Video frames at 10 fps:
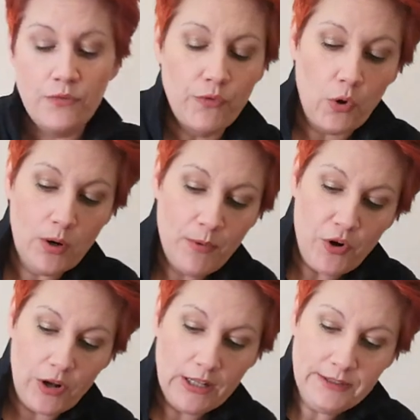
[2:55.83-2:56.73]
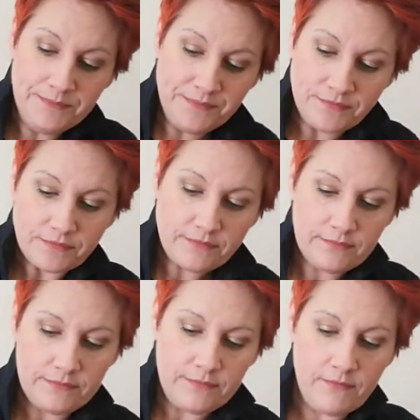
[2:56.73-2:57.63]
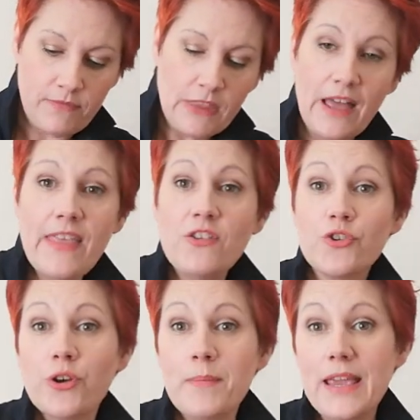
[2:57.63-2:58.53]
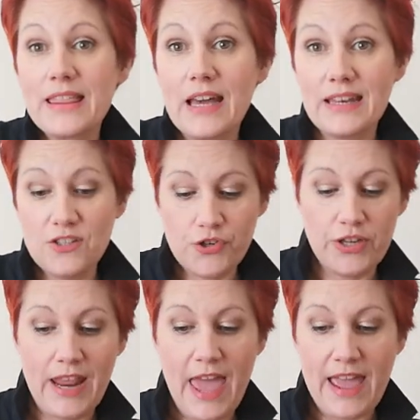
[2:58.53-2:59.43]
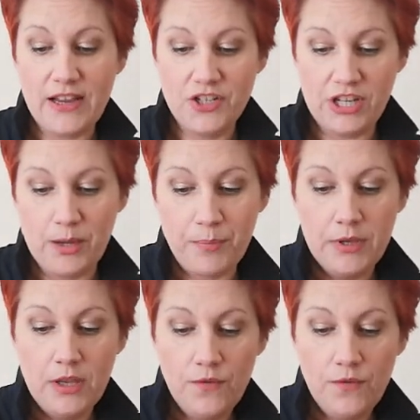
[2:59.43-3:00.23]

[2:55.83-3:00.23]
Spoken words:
Roll a ball, and then you're going to make that into an egg shape.